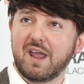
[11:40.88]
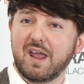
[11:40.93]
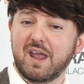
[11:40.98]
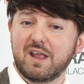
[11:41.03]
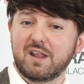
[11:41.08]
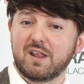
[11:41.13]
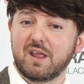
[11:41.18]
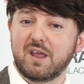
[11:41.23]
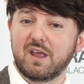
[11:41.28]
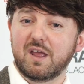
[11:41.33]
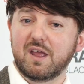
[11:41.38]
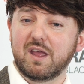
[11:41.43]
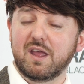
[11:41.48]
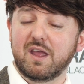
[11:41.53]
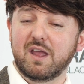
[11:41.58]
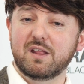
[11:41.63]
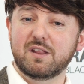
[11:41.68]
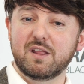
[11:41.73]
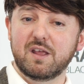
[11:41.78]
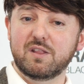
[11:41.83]

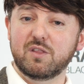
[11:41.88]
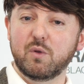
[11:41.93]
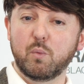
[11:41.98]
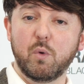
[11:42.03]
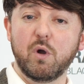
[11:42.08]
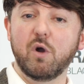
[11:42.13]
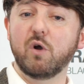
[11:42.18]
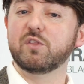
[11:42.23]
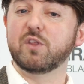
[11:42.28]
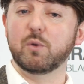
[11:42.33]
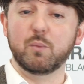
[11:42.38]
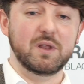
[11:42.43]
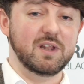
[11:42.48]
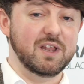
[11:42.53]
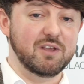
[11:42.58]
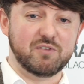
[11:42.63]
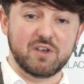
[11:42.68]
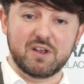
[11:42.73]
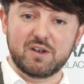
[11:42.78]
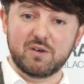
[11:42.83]
in the world that we
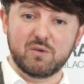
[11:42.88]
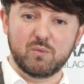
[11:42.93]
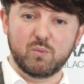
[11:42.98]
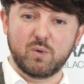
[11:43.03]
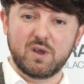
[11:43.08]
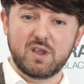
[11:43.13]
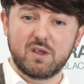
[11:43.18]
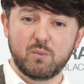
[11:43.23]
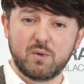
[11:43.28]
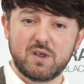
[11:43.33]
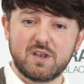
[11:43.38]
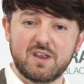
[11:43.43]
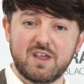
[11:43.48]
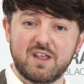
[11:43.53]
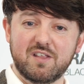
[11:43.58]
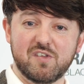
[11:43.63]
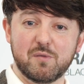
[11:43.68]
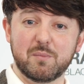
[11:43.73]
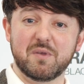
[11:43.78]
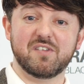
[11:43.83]
live in, we
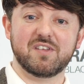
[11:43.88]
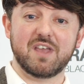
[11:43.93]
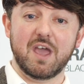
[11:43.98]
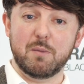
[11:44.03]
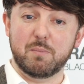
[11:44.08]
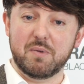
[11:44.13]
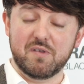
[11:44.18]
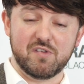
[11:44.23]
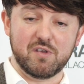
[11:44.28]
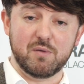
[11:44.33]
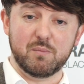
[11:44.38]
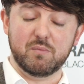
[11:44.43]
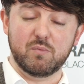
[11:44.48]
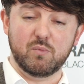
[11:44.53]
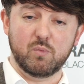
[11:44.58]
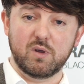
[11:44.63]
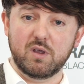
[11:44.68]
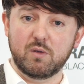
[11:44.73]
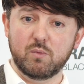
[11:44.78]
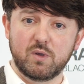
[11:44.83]
need some
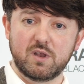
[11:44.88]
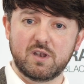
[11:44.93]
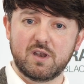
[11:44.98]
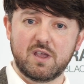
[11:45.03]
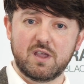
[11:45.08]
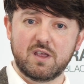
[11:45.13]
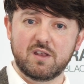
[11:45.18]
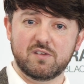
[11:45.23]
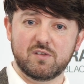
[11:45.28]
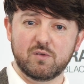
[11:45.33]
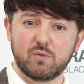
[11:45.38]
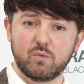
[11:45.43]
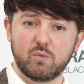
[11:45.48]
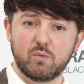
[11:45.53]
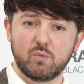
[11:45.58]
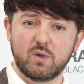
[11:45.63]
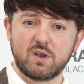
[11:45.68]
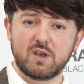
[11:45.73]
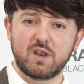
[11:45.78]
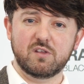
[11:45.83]
escapism. We
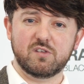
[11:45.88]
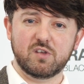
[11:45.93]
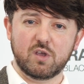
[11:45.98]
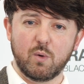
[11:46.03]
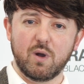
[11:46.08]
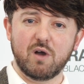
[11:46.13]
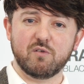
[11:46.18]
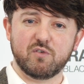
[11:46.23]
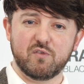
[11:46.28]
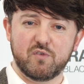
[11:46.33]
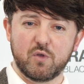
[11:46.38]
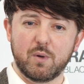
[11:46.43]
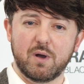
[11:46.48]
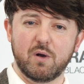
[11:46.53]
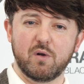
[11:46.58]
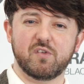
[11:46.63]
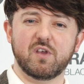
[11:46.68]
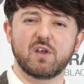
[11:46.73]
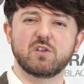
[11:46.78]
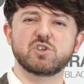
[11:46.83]
need to go out for a few
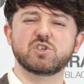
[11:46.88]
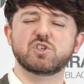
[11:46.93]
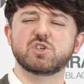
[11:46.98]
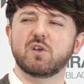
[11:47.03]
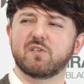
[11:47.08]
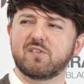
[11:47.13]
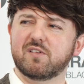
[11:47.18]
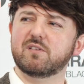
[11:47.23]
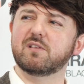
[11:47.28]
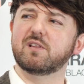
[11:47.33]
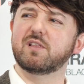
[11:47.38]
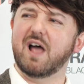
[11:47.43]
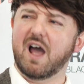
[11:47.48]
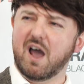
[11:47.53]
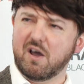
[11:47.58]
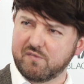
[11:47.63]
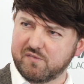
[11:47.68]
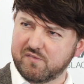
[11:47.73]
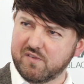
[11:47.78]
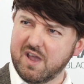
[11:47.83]
hours and just
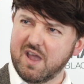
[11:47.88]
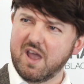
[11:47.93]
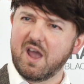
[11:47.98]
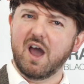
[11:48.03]
laugh.